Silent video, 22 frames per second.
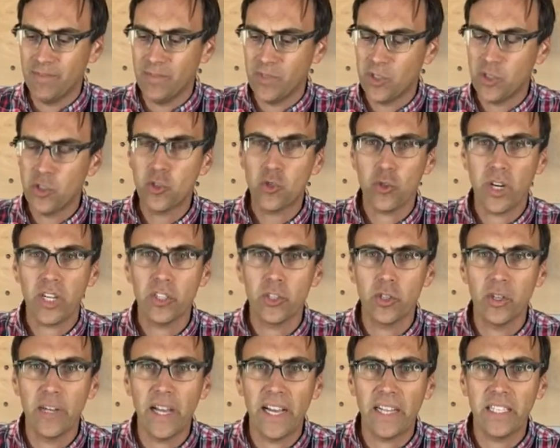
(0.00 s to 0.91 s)

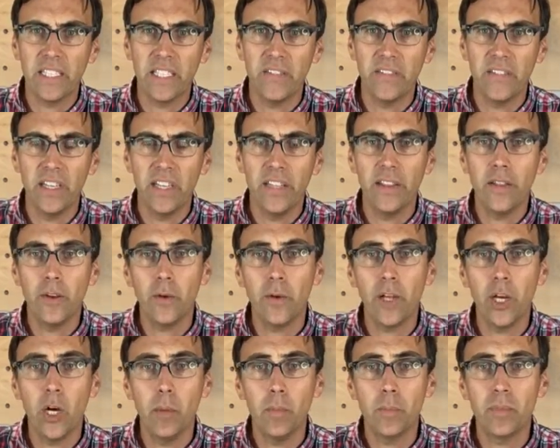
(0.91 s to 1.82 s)
structured activity that will
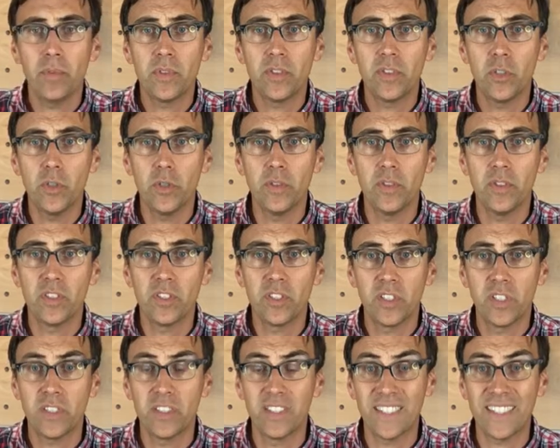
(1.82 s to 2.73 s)
help students
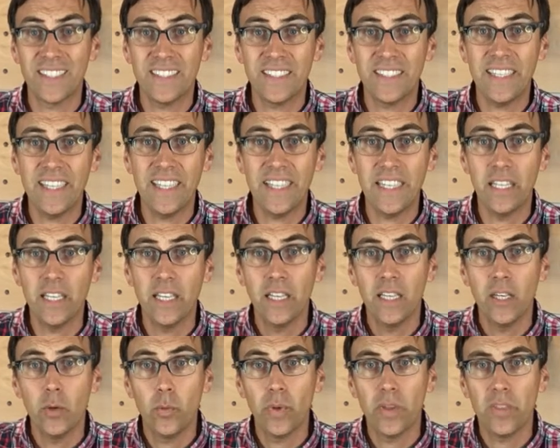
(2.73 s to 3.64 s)
to succeed
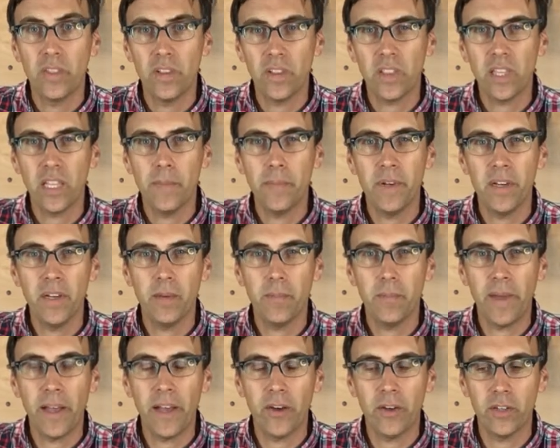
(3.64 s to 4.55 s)
with a limited
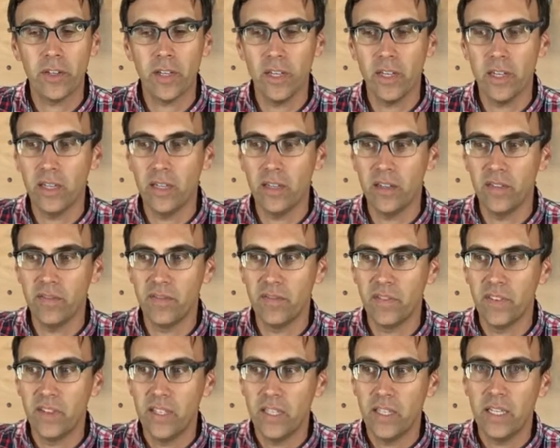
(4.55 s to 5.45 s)
amount
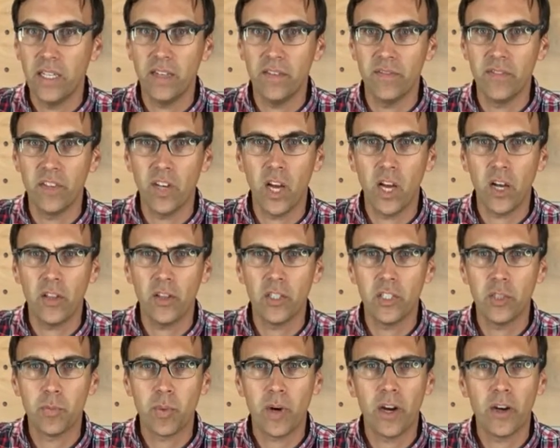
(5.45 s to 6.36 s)
of
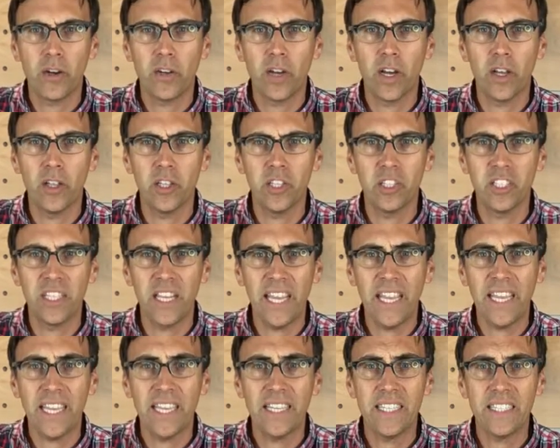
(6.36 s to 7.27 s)
knowledge, prior knowledge,
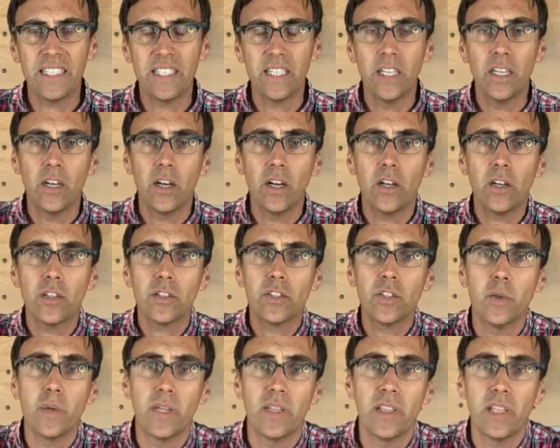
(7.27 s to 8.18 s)
and
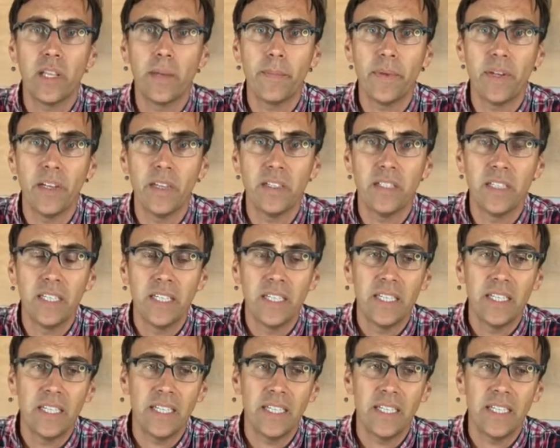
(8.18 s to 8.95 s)
also a limited